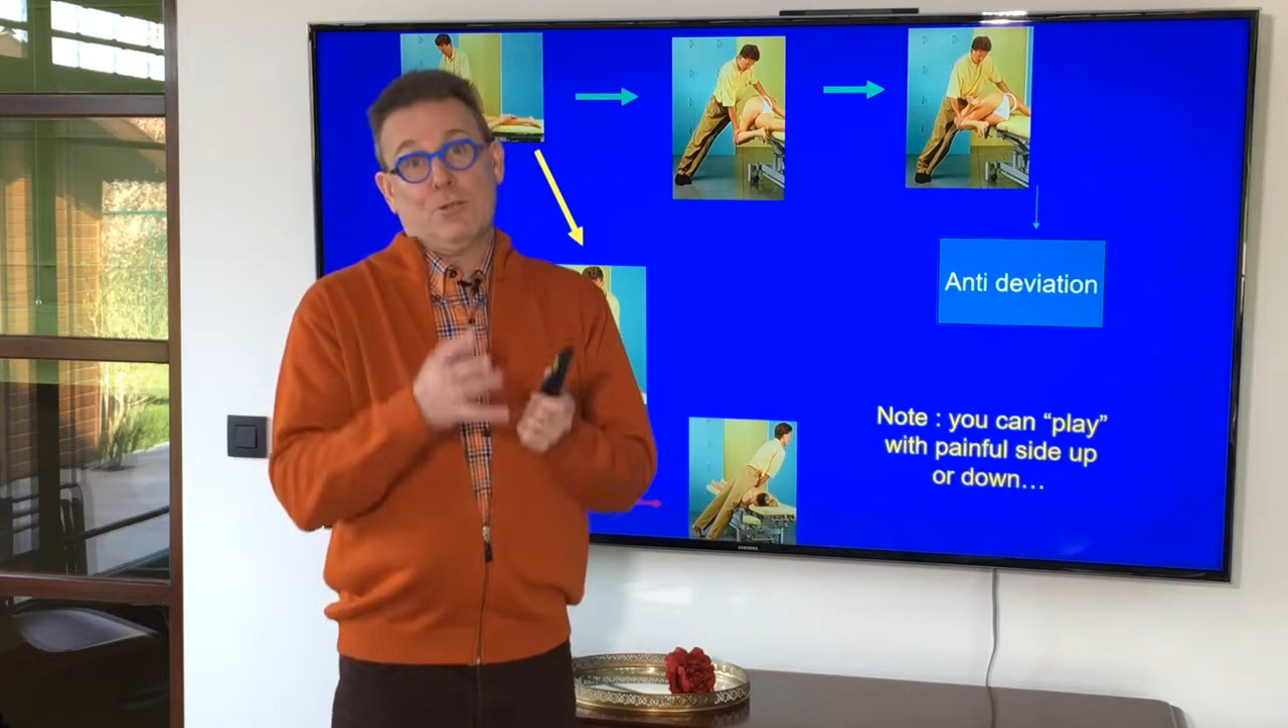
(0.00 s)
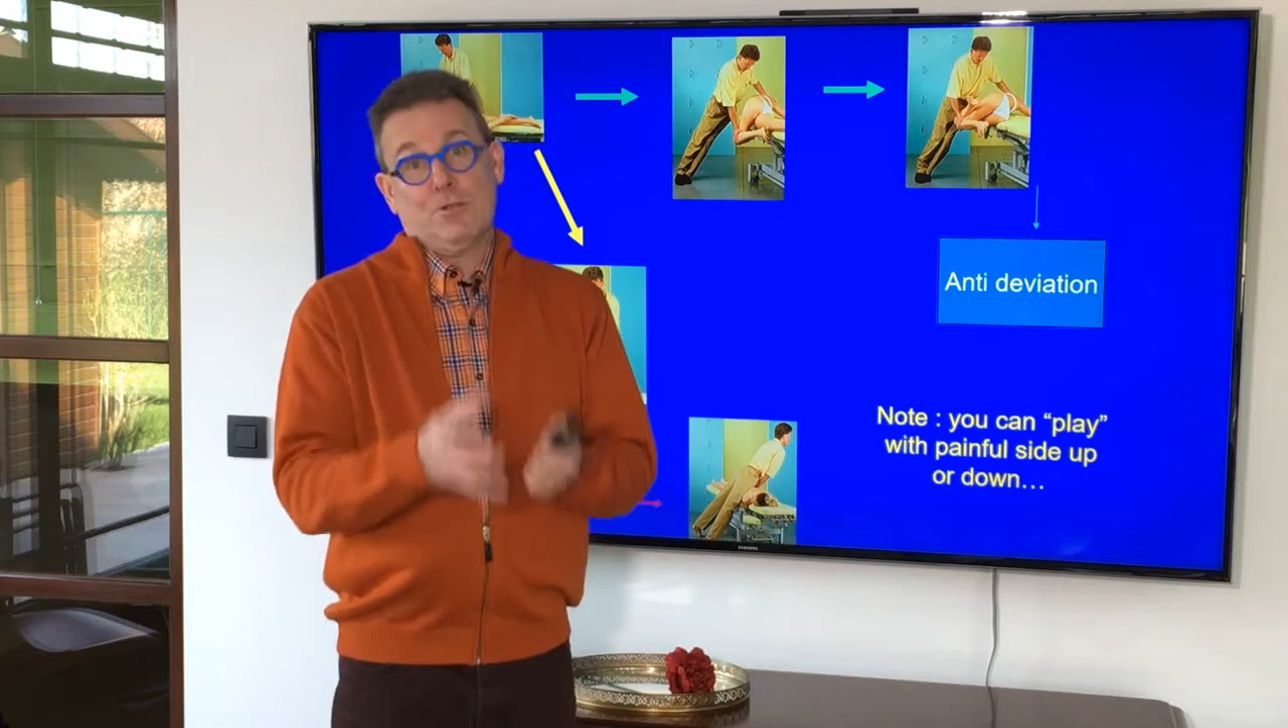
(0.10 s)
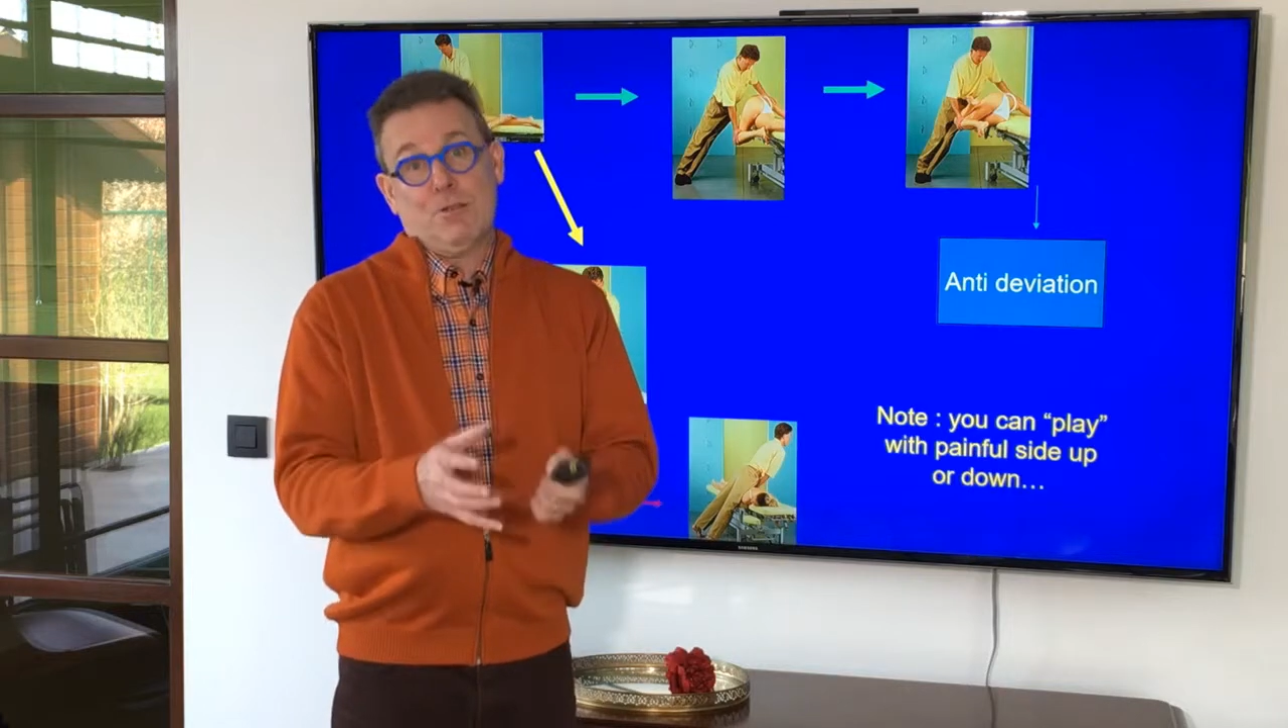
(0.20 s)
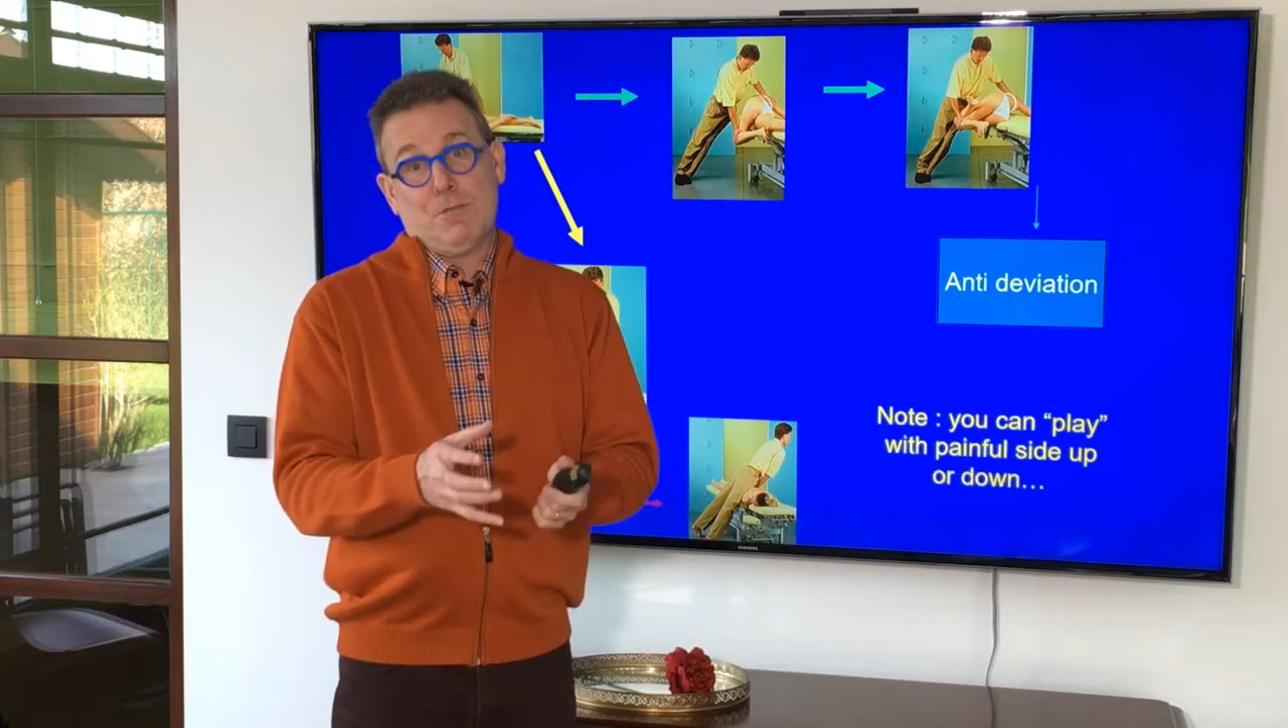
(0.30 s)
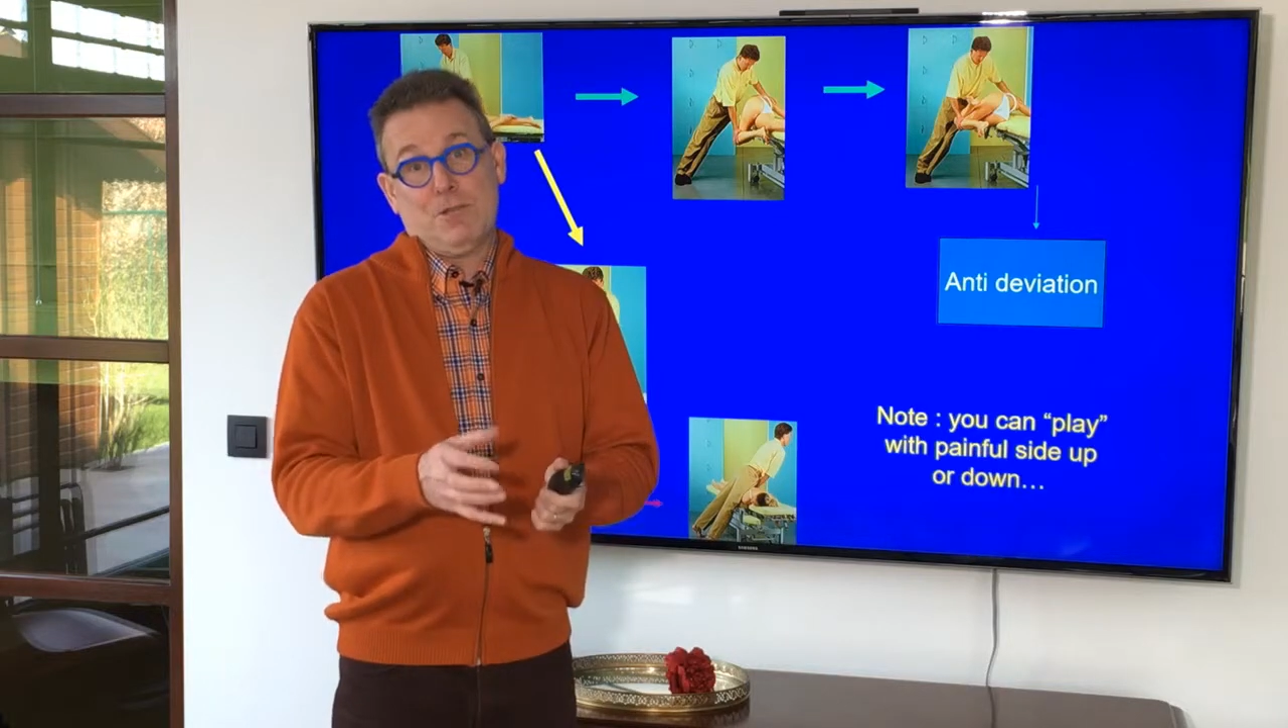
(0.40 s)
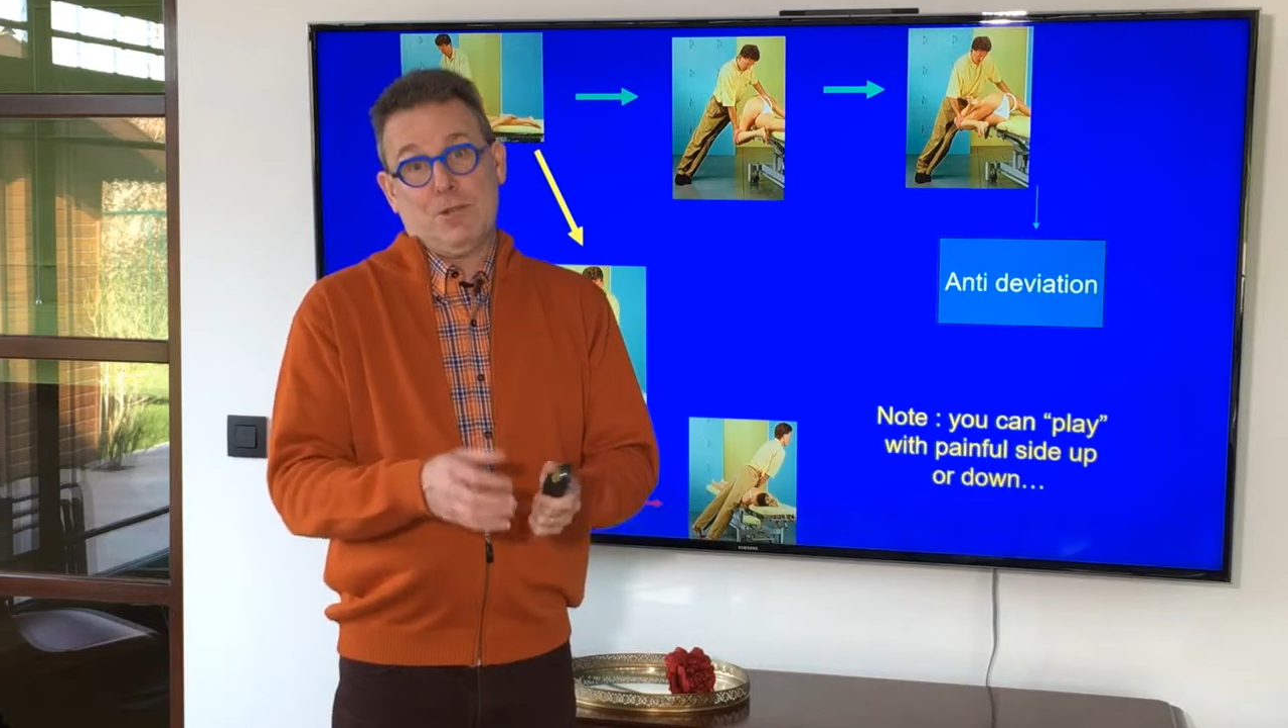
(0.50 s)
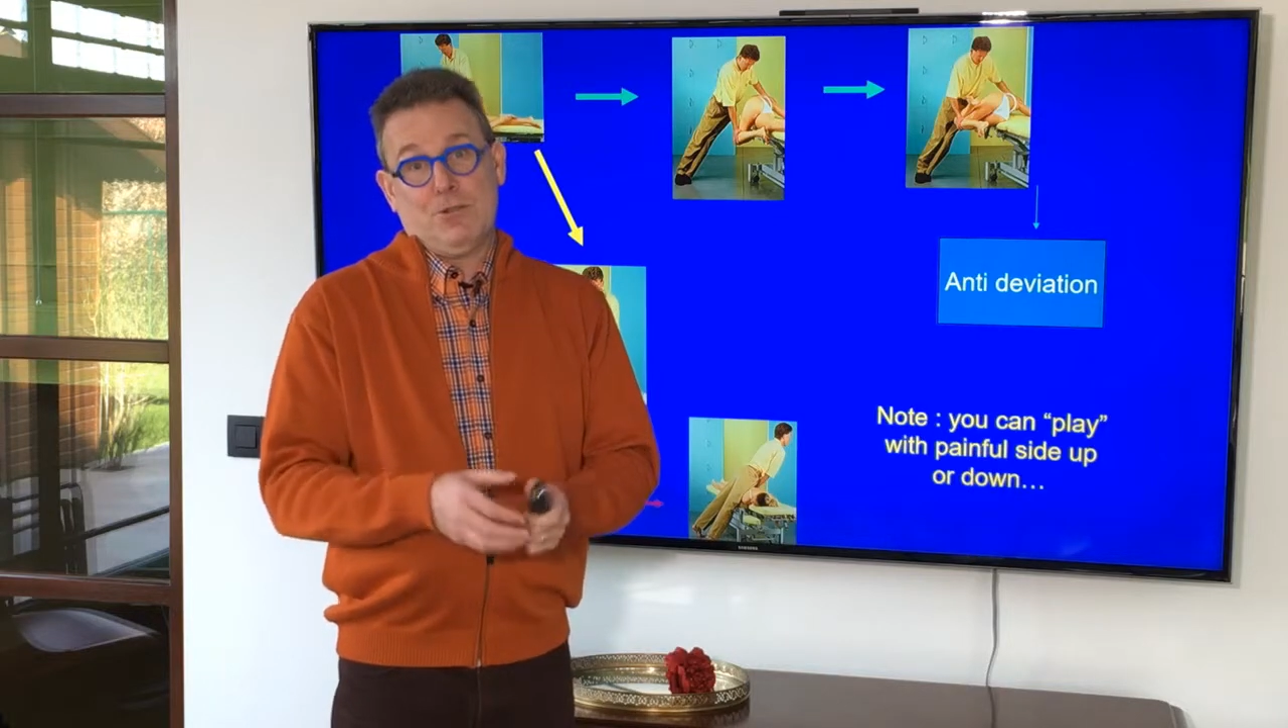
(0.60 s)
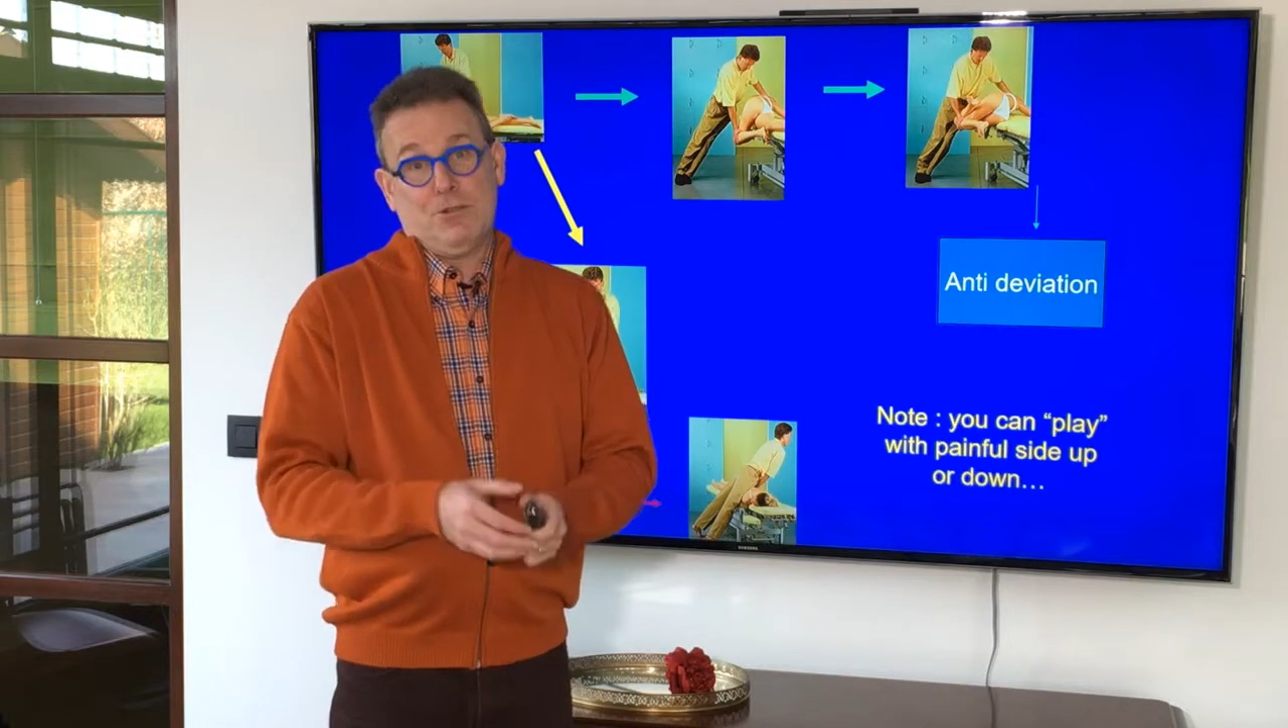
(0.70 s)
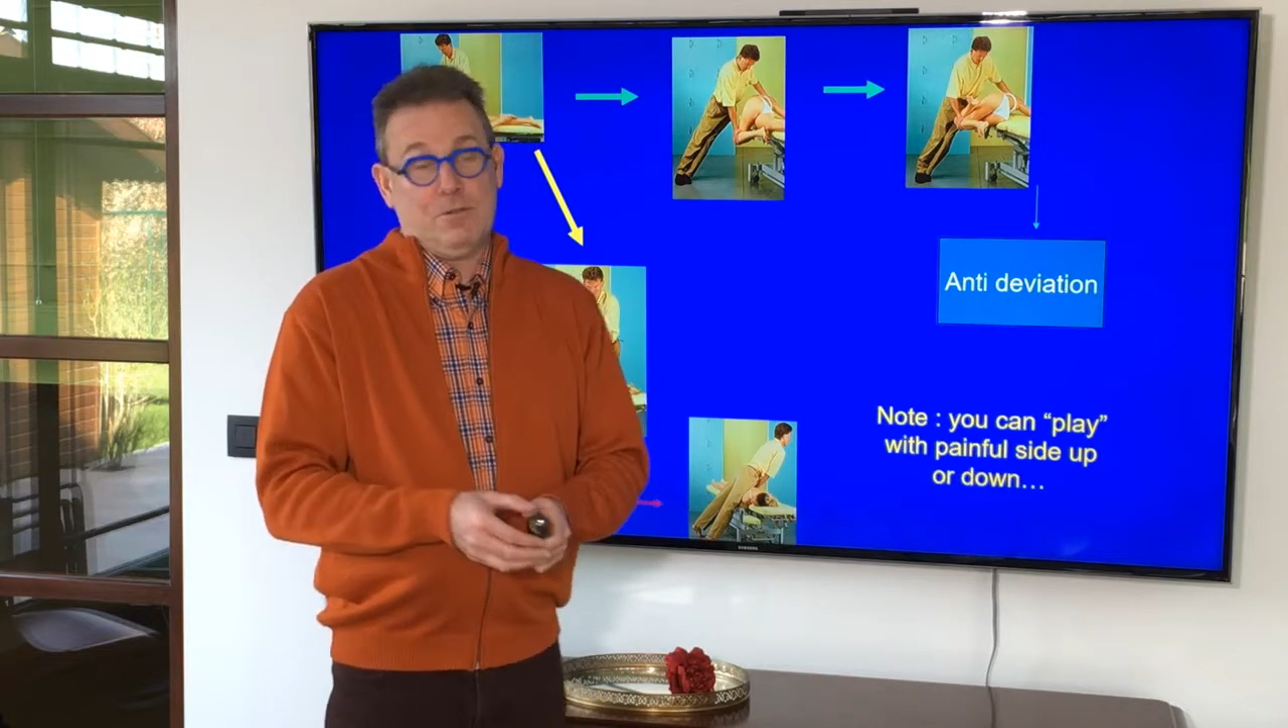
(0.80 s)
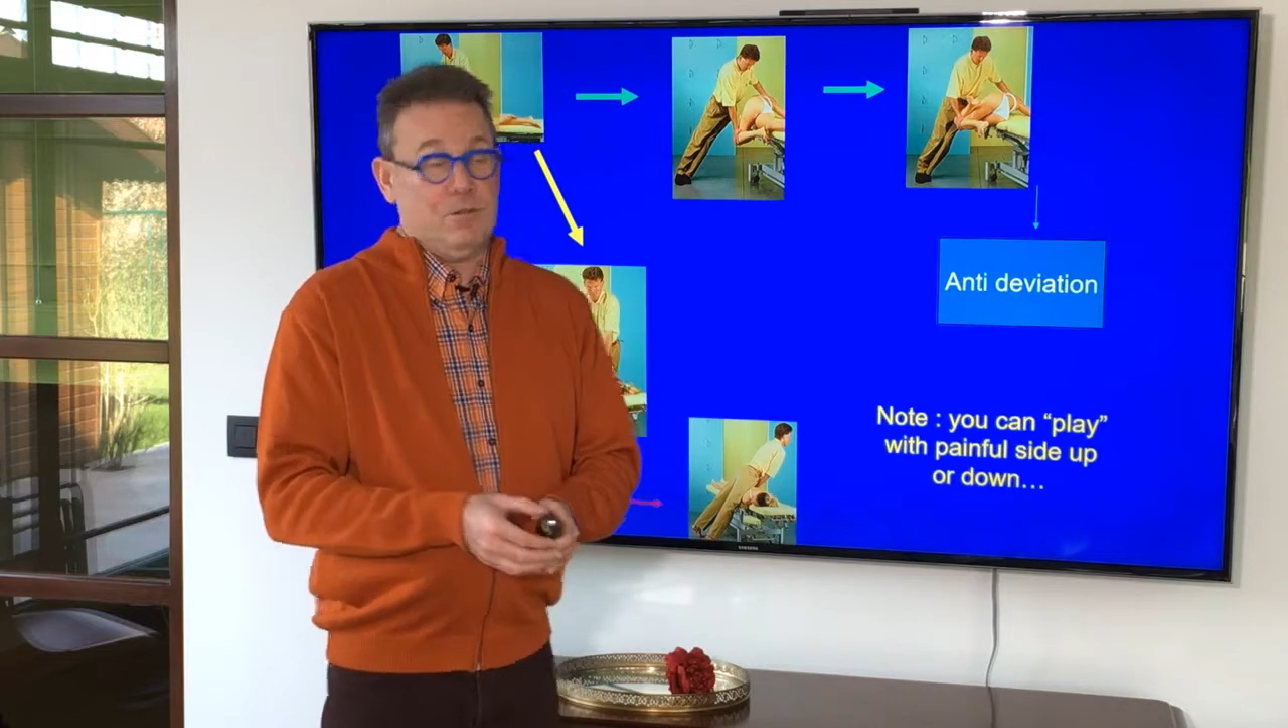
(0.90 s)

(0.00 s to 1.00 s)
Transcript: examination.